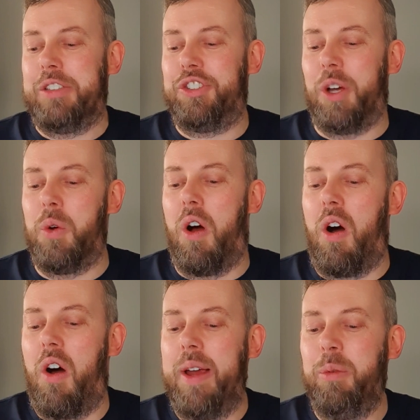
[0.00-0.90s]
So
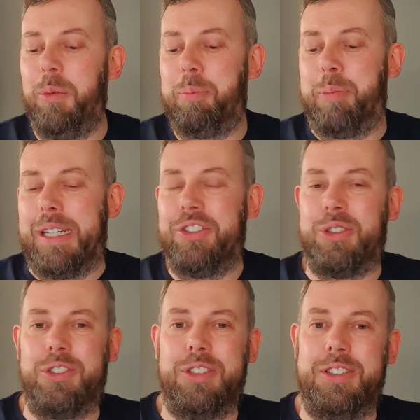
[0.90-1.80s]
I would be
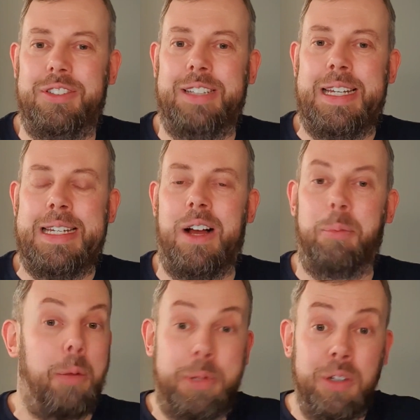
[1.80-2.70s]
interested to see,
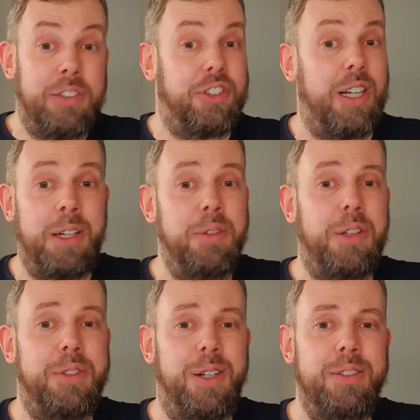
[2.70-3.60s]
I'll be honest, I don't
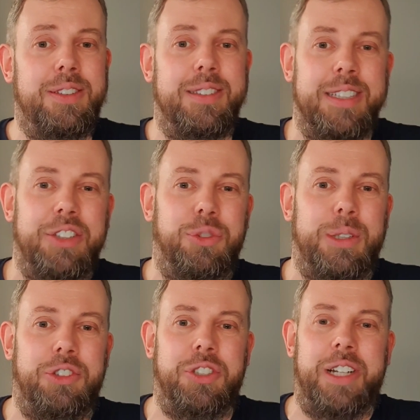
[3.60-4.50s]
know the answer to this
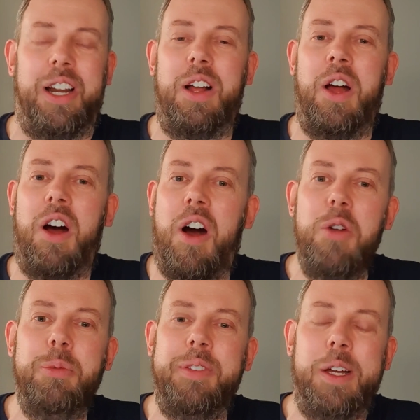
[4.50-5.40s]
question. And I
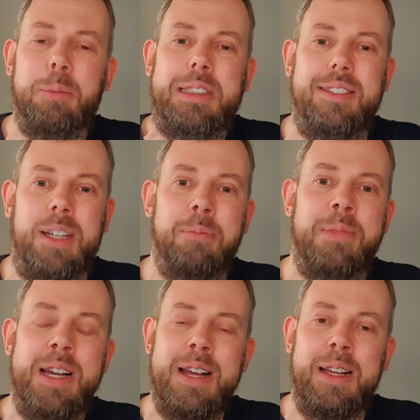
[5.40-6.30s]
hope that there'll be
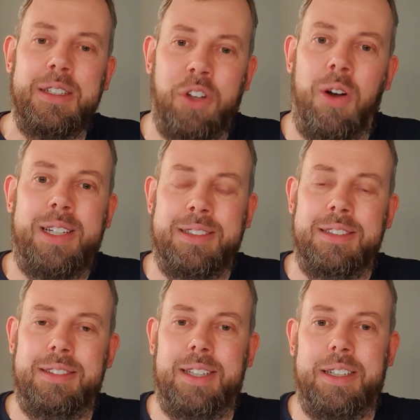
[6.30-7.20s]
some
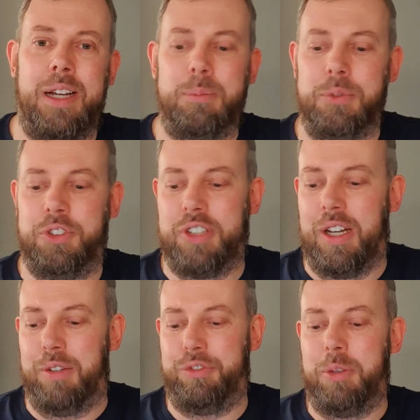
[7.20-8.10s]
guidance that comes
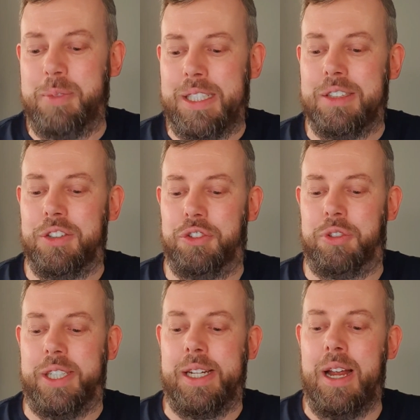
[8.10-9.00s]
from the
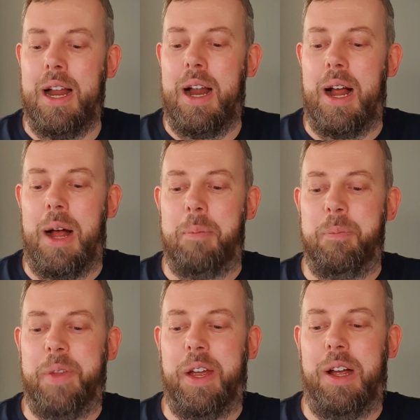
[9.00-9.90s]
industry
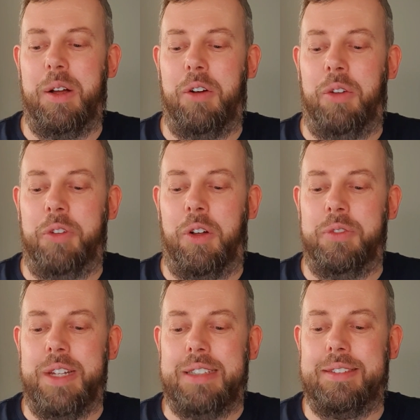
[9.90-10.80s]

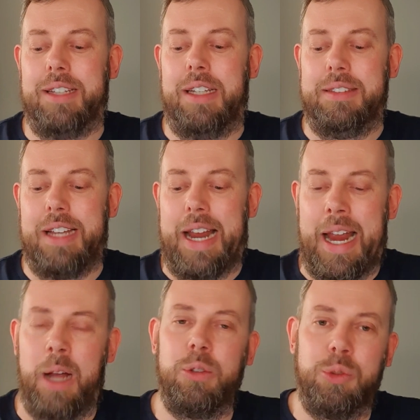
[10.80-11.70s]
on this is,
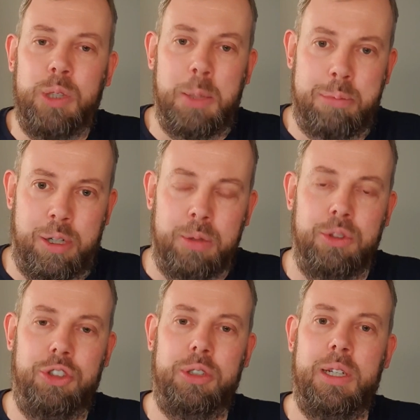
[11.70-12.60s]
how do we
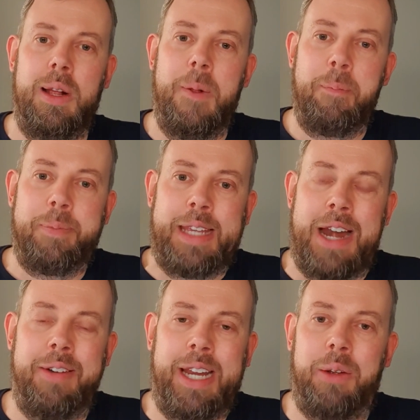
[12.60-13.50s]
approach
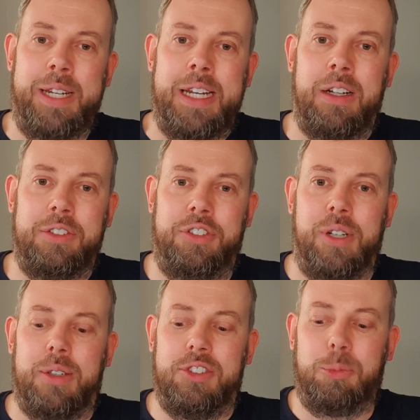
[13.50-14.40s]
carrying out
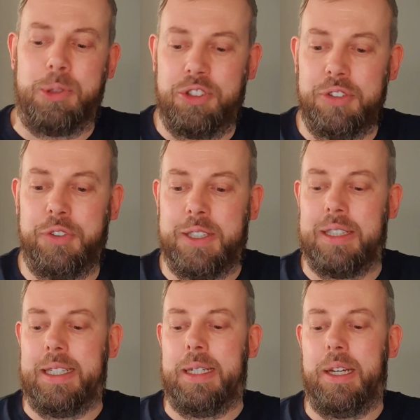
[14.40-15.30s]
EICRs
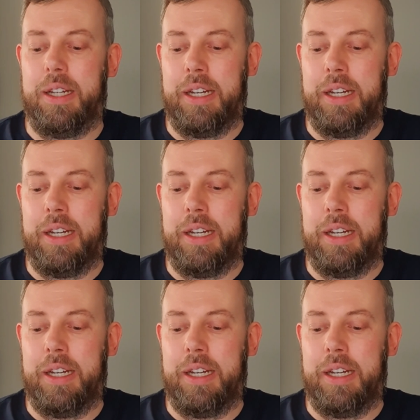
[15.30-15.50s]
specifically